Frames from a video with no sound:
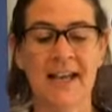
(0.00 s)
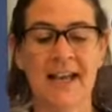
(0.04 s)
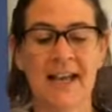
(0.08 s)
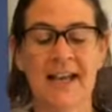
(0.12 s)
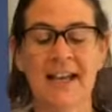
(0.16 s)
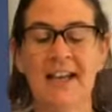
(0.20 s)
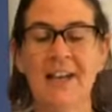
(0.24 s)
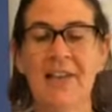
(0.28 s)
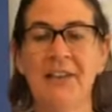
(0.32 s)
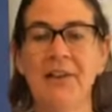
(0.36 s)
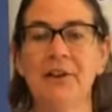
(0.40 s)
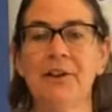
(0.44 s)

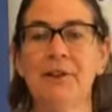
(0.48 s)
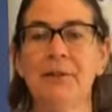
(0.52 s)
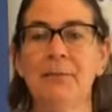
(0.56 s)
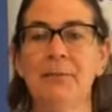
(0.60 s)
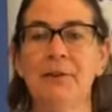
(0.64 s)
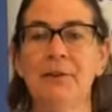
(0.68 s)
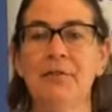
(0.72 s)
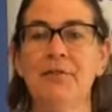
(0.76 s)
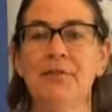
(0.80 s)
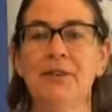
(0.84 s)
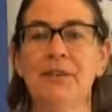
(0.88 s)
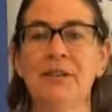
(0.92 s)
And I thought it'd
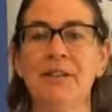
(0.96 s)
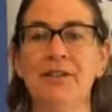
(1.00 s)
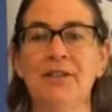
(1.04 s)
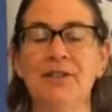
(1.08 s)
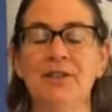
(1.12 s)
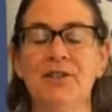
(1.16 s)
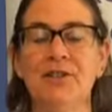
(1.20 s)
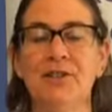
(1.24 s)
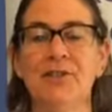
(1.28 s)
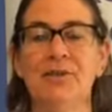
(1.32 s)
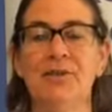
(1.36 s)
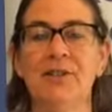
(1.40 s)
be fun
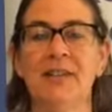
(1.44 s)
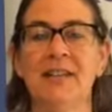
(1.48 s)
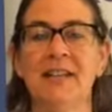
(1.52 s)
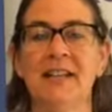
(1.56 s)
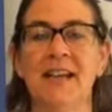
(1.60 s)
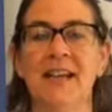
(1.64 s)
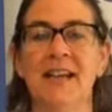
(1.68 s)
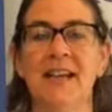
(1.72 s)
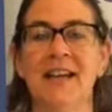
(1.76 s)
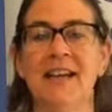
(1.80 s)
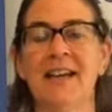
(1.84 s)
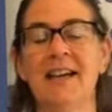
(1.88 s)
to do
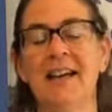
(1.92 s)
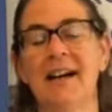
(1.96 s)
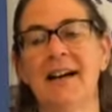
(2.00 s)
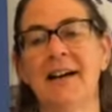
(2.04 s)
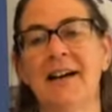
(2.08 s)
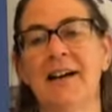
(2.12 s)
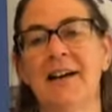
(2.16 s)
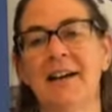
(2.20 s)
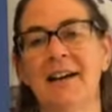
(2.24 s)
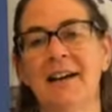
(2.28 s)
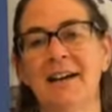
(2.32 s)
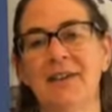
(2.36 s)
today
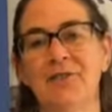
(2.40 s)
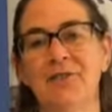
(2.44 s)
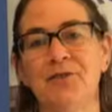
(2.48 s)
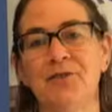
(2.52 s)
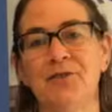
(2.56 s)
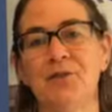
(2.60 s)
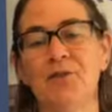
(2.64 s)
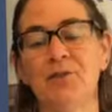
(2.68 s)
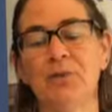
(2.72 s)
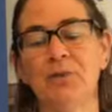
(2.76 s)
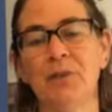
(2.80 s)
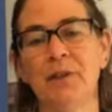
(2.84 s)
as
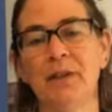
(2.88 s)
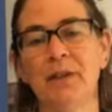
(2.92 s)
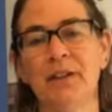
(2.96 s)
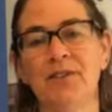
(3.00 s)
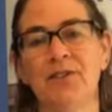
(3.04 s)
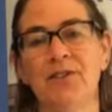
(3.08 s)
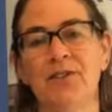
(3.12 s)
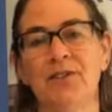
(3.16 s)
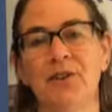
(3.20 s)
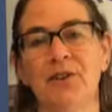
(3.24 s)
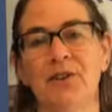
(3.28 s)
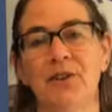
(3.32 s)
school
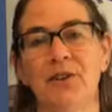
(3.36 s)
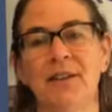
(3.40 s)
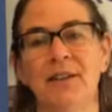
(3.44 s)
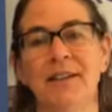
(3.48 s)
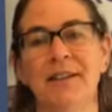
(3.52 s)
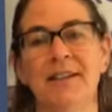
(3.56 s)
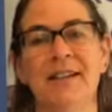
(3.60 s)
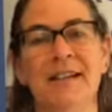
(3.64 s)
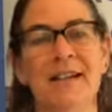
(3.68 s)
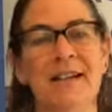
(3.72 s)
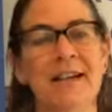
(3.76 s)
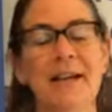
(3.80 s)
has
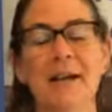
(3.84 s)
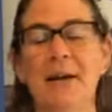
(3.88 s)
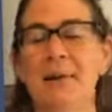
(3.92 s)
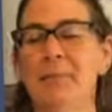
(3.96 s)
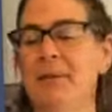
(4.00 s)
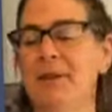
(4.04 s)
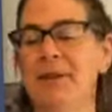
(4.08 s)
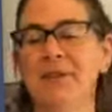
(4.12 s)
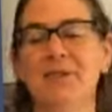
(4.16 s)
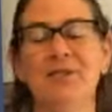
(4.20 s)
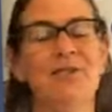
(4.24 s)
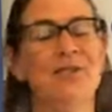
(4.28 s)
started,
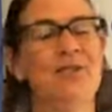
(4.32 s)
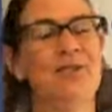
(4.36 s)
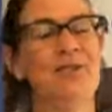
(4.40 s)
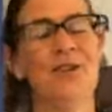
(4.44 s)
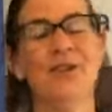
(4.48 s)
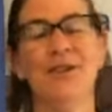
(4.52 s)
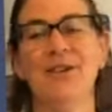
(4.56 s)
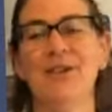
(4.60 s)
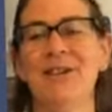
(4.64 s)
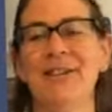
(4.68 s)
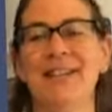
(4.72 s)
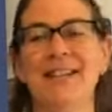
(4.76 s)
but it
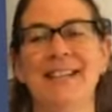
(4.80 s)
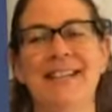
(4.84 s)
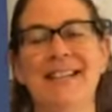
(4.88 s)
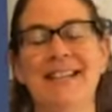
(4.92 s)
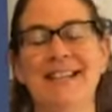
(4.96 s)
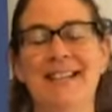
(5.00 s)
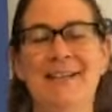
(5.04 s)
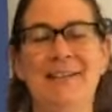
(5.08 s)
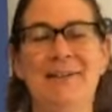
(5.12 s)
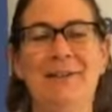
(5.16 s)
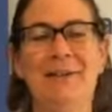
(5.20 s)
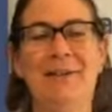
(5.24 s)
started,
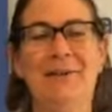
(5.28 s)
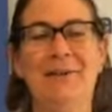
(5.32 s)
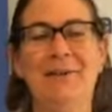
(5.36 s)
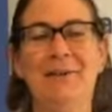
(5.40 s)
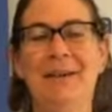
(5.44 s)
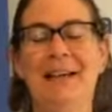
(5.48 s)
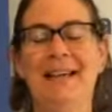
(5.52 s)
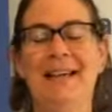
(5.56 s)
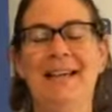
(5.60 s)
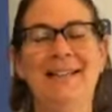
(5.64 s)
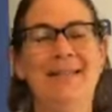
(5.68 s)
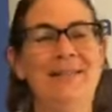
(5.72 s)

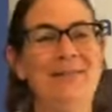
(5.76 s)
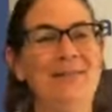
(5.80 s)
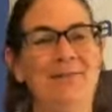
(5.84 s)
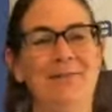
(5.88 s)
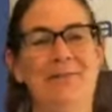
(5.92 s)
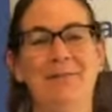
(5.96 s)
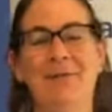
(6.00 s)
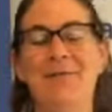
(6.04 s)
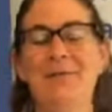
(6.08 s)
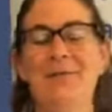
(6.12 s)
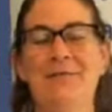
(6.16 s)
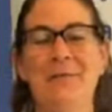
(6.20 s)
in
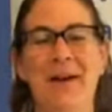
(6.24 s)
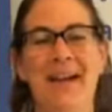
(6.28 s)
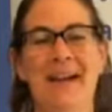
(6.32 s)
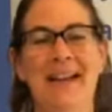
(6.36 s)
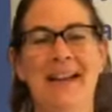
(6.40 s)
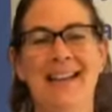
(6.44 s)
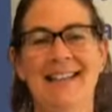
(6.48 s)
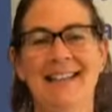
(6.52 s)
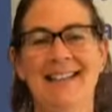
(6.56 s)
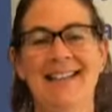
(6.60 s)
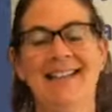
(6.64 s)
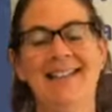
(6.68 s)
different
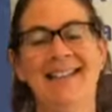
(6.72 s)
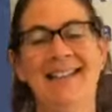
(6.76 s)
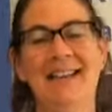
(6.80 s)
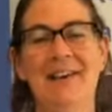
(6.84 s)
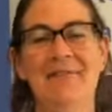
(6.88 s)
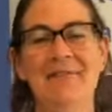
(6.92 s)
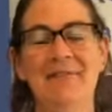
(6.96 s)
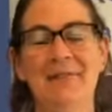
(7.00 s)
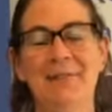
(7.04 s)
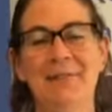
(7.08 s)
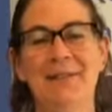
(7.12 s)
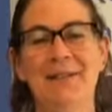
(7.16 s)
ways.
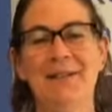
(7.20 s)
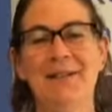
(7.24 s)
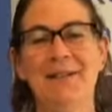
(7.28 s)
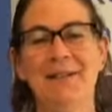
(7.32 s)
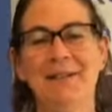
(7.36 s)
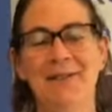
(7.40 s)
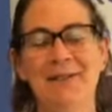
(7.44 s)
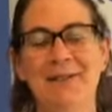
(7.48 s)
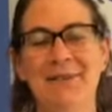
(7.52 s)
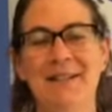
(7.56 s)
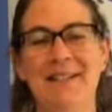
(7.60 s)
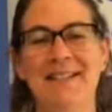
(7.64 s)
Everybody's
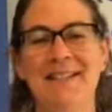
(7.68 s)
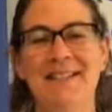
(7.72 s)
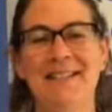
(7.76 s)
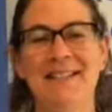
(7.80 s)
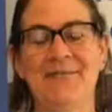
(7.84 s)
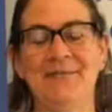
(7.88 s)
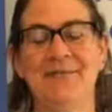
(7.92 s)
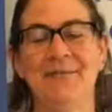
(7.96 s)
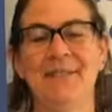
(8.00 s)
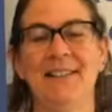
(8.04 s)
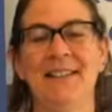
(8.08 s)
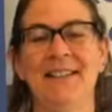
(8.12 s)
doing it
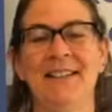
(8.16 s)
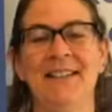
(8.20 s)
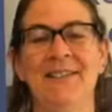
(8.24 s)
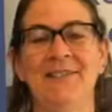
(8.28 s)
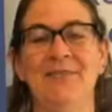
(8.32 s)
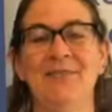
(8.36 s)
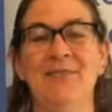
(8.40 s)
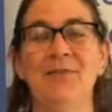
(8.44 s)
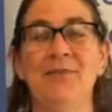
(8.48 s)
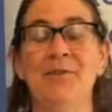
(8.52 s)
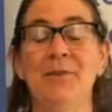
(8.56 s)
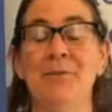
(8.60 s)
differently.
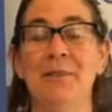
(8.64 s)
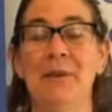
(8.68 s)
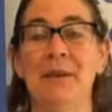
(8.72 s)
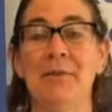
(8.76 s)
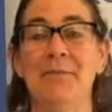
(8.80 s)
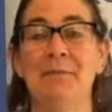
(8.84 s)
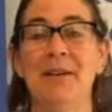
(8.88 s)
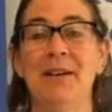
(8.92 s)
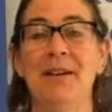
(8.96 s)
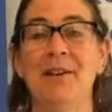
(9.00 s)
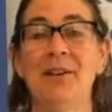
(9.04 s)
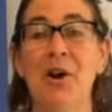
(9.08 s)
So you may
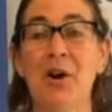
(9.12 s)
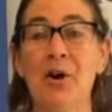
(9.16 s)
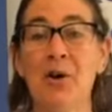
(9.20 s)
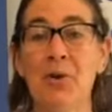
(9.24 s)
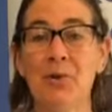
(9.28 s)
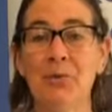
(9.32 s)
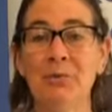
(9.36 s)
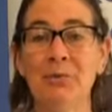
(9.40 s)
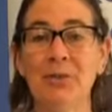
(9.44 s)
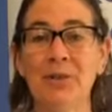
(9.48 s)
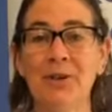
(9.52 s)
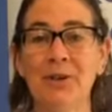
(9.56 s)
be at
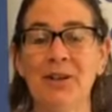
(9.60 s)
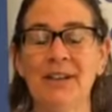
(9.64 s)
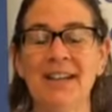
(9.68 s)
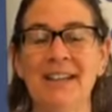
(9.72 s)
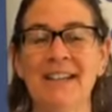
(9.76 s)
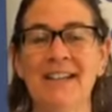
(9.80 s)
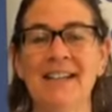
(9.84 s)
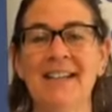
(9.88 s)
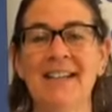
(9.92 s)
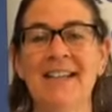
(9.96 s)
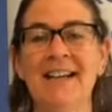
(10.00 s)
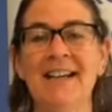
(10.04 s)
home
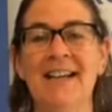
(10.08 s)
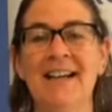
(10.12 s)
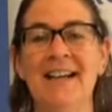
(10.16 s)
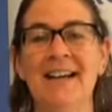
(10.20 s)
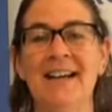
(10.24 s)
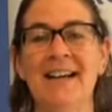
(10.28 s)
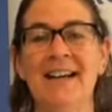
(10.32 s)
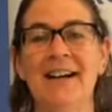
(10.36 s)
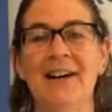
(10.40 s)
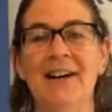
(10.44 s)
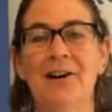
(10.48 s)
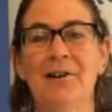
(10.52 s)
learning
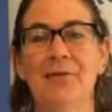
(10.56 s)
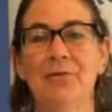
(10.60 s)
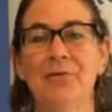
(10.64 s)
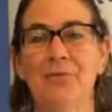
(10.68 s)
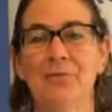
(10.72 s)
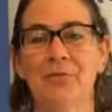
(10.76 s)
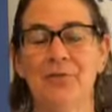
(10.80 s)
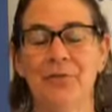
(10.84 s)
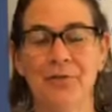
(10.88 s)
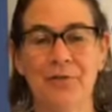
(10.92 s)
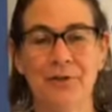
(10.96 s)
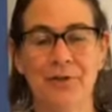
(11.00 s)

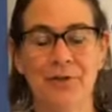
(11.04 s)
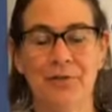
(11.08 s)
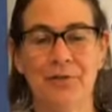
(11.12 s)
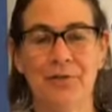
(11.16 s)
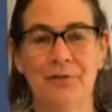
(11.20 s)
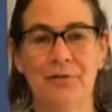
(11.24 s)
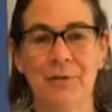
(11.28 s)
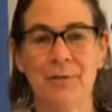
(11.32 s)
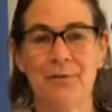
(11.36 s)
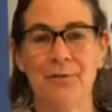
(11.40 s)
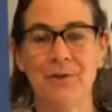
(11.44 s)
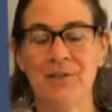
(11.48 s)

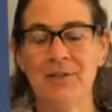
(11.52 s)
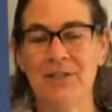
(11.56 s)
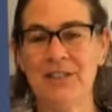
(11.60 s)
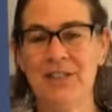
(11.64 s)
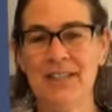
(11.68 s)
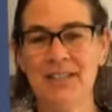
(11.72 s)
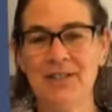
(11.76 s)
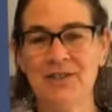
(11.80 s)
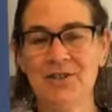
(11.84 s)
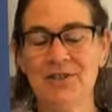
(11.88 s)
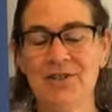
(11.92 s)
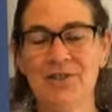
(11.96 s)
from your
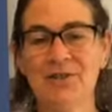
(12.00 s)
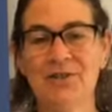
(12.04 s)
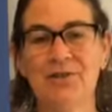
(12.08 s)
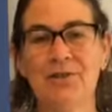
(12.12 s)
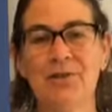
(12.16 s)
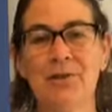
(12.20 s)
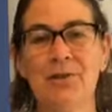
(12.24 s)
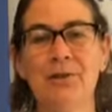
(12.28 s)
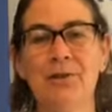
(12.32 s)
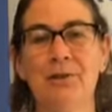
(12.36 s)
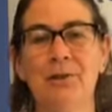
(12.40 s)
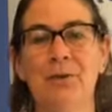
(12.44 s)

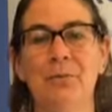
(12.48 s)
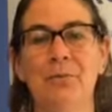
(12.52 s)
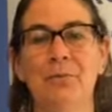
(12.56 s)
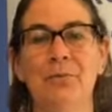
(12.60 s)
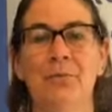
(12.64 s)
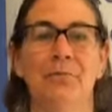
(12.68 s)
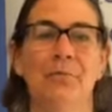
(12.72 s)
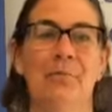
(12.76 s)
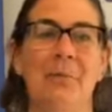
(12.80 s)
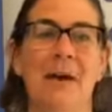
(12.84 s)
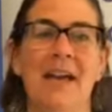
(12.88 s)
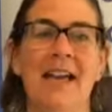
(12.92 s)
teachers, or you
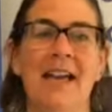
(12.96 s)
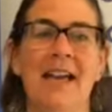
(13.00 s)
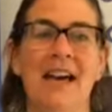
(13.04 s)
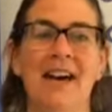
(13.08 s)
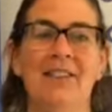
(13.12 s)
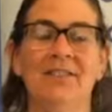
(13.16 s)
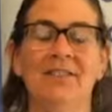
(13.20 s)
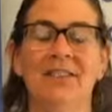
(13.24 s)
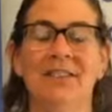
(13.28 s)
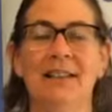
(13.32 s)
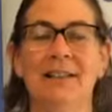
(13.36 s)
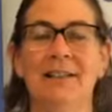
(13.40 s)
may
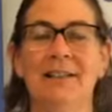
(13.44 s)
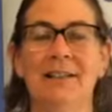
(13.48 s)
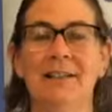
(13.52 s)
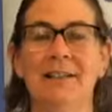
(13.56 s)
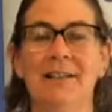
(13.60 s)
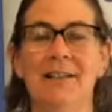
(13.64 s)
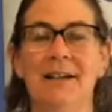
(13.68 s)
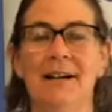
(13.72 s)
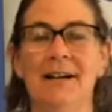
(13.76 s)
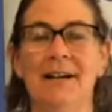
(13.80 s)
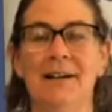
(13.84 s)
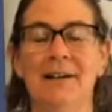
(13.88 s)
have a
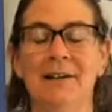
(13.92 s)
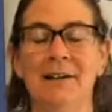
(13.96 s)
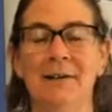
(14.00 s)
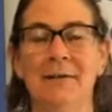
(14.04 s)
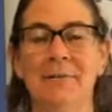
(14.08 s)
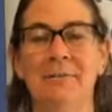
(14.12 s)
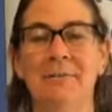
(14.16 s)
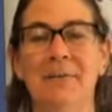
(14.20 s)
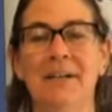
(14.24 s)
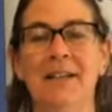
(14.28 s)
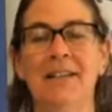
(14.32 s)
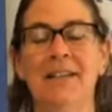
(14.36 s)
little
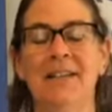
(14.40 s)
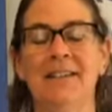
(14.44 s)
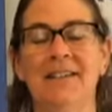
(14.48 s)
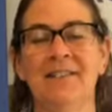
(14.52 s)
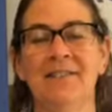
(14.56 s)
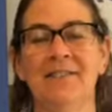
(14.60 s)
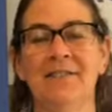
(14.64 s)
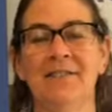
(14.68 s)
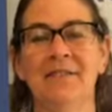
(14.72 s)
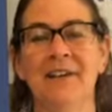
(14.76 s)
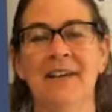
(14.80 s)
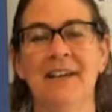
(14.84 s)
bit
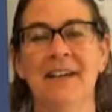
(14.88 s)
of